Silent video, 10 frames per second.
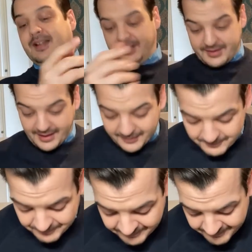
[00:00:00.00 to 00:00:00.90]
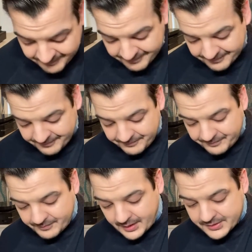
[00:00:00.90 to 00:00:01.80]
Okay.
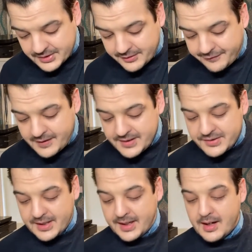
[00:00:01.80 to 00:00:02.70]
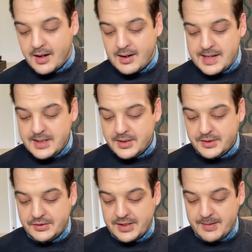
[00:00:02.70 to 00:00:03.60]
So the first thing I
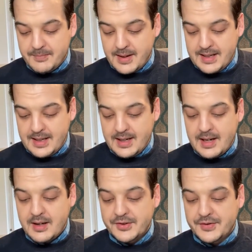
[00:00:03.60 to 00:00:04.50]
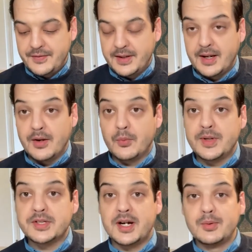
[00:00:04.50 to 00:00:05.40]
used in my last video,
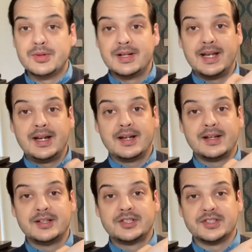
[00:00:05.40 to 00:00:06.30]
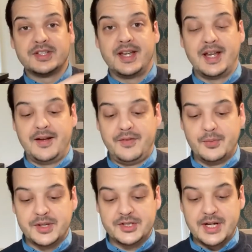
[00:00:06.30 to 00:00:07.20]
which I will link just here if you
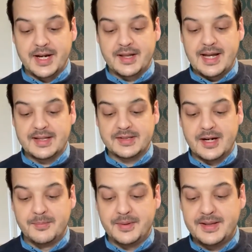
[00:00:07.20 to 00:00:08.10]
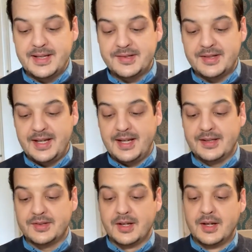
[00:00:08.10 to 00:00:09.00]
want to check that out, but this
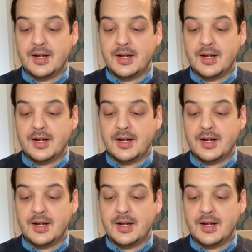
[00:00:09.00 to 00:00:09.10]
is